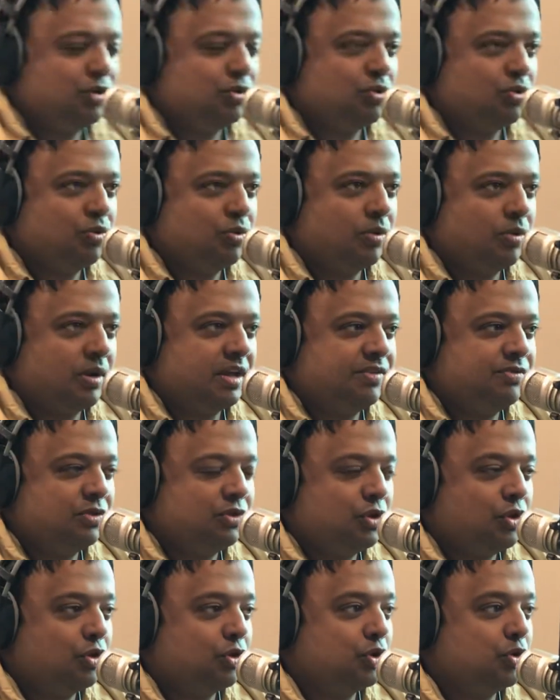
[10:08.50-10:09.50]
you,
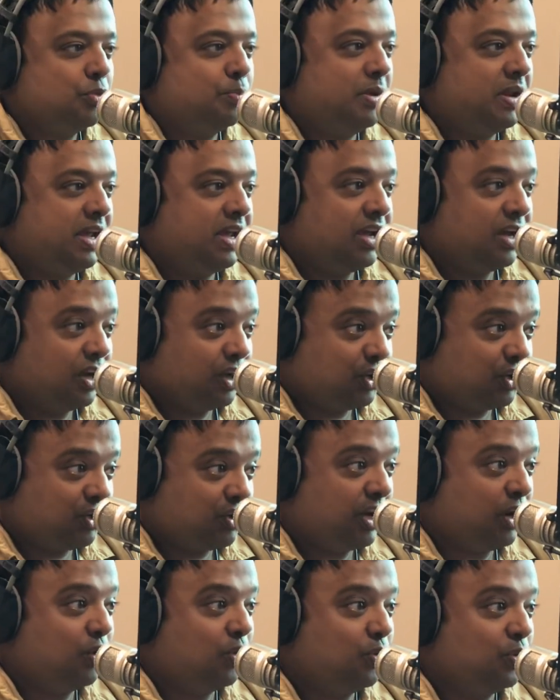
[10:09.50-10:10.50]
even though you play a
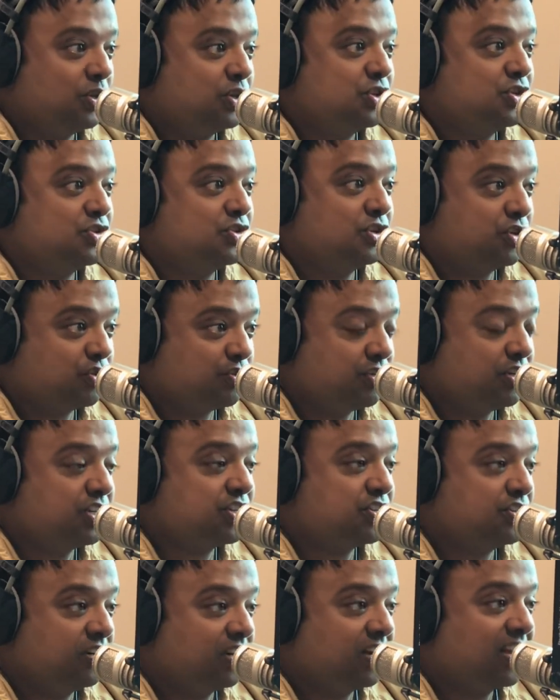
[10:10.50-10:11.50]
cello, which is a
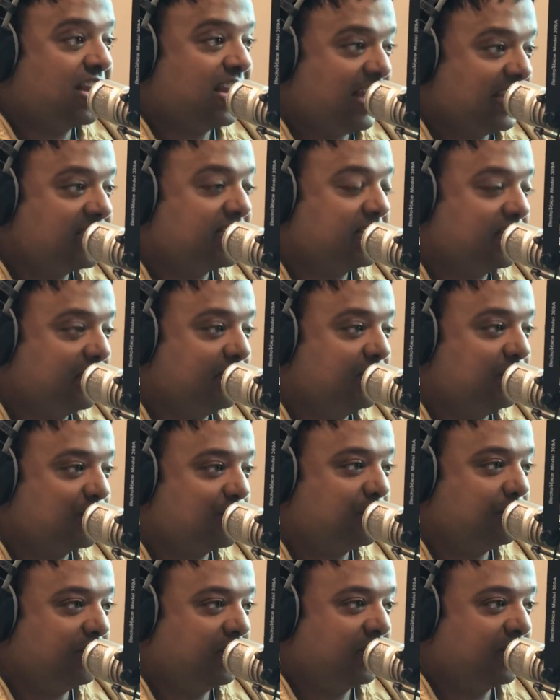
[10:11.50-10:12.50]
traditional classical
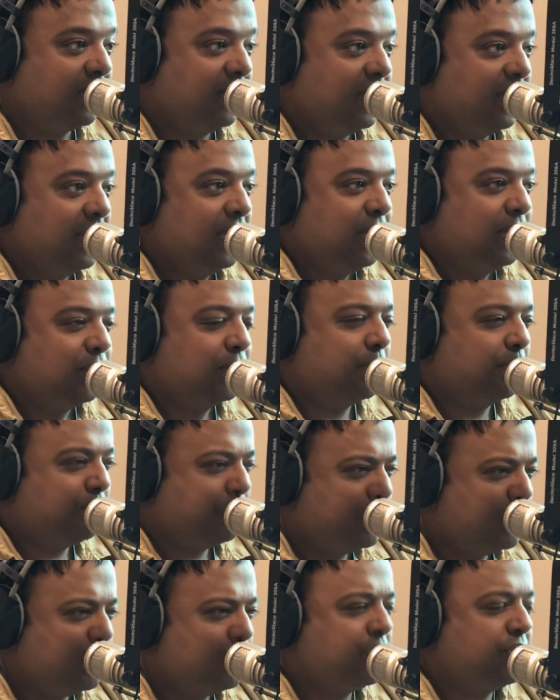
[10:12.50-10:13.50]
instrument, the
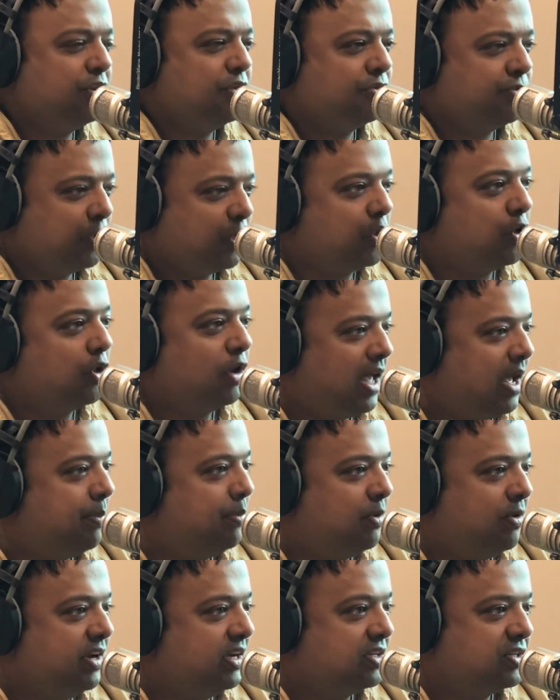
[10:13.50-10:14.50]
beauty of your
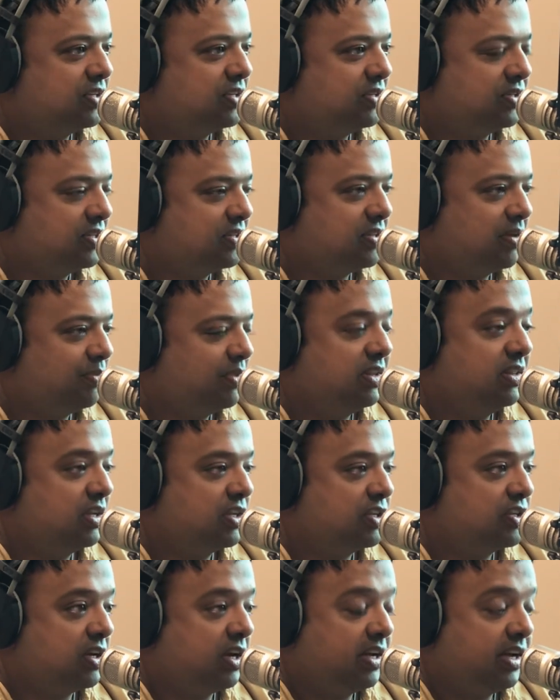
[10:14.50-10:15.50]
collaborations is something
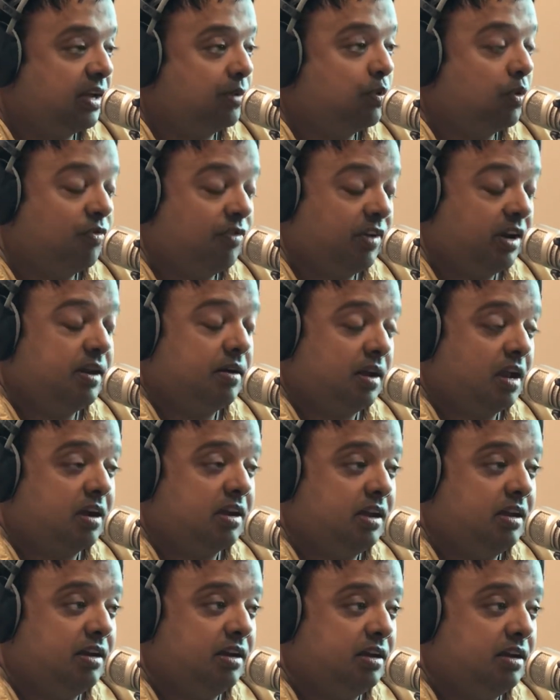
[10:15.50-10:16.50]
that's stunning, and we're very
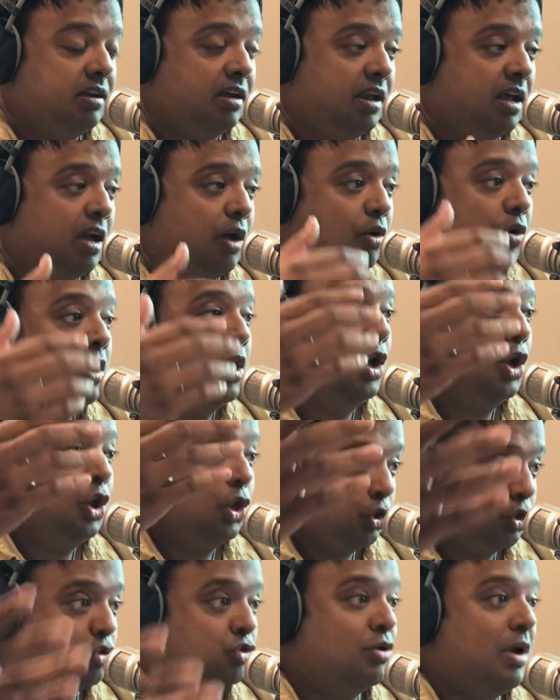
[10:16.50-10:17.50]
lucky in India now
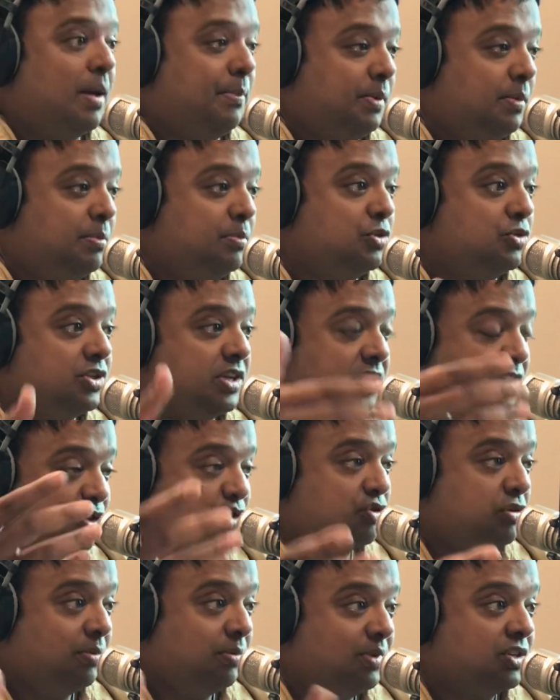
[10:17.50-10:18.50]
through Apple Music and
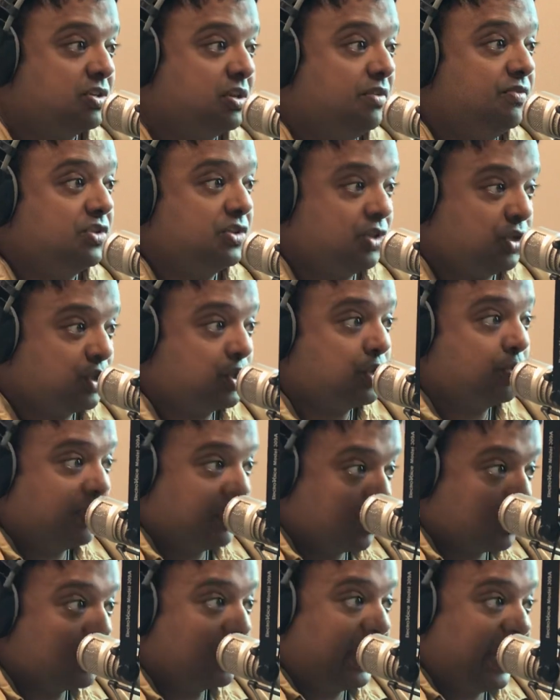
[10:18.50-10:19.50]
streaming services to
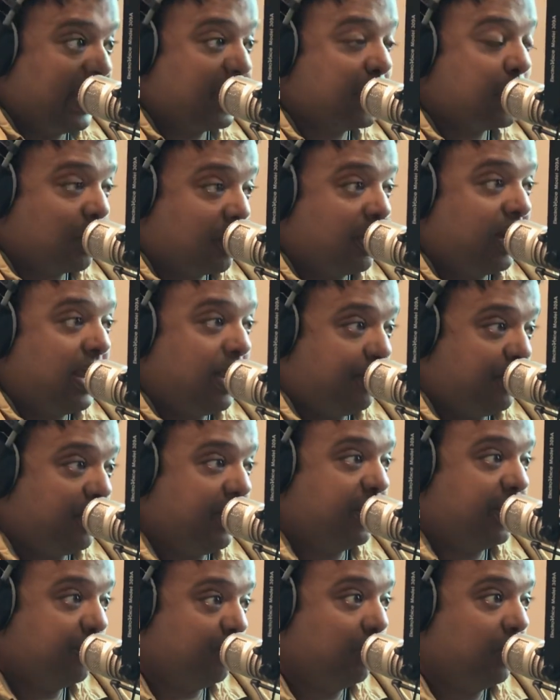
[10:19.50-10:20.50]
get your
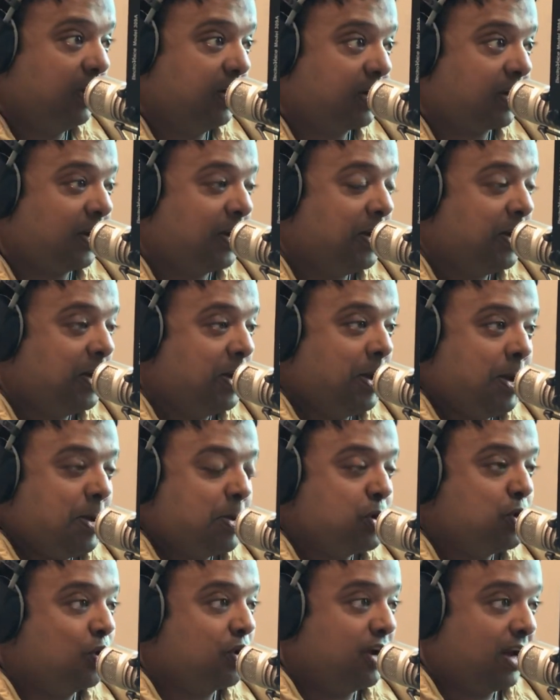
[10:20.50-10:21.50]
collaborative work.
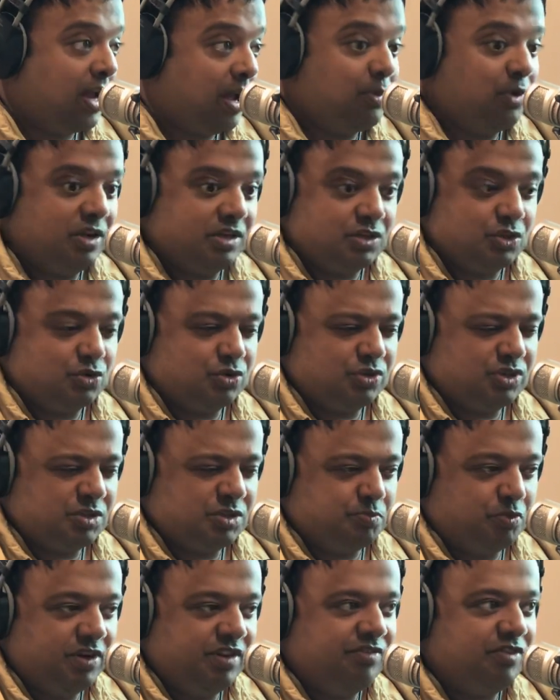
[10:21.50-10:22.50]
Your collaborations, you
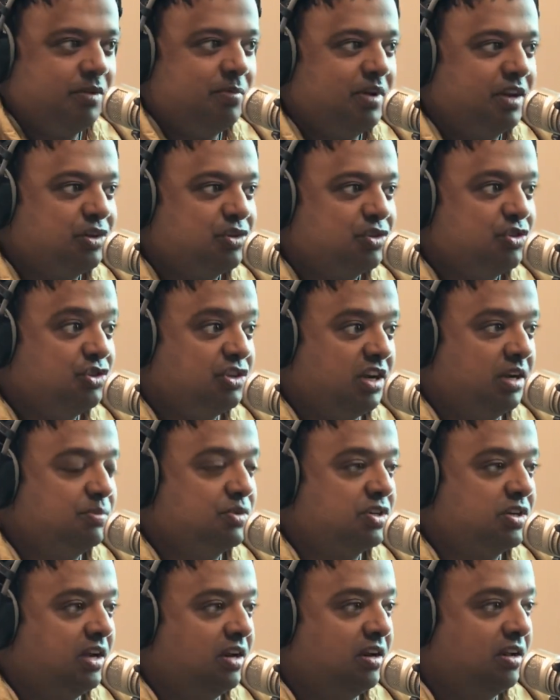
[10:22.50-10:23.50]
just briefly mentioned
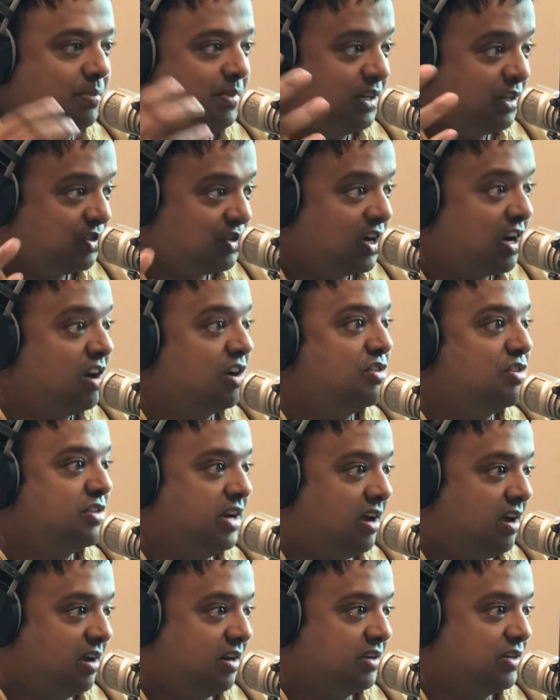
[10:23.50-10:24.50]
James Taylor. I mean, he's a
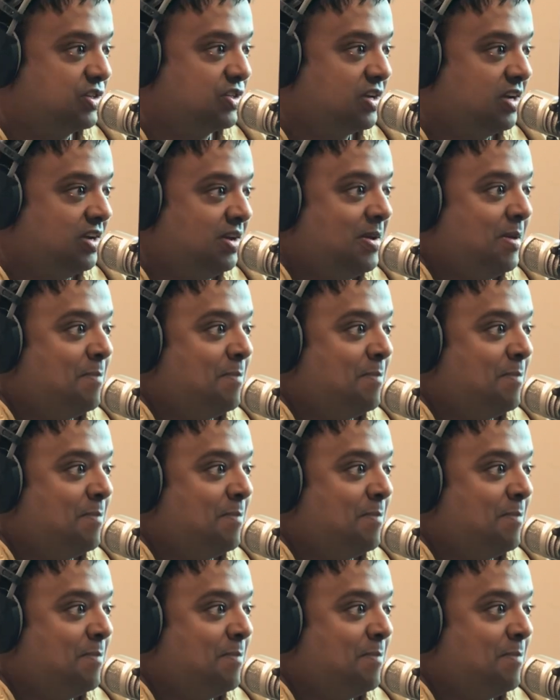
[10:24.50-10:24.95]
country artist.